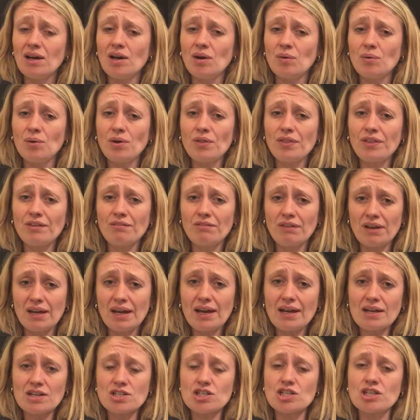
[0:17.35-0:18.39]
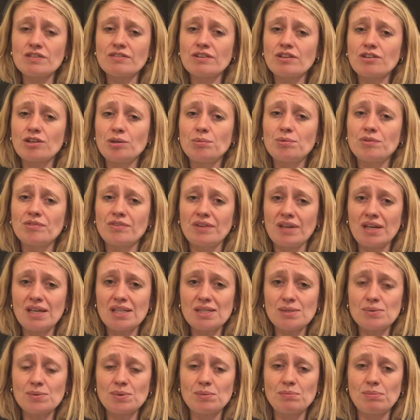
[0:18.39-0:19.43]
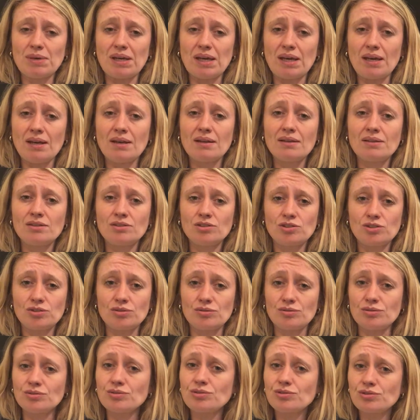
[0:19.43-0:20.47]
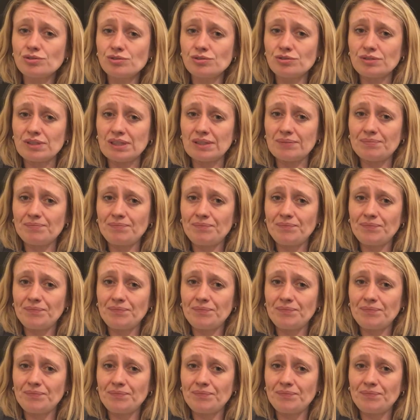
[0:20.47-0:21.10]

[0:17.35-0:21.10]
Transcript: what the reaction of a group of kids would be to your story.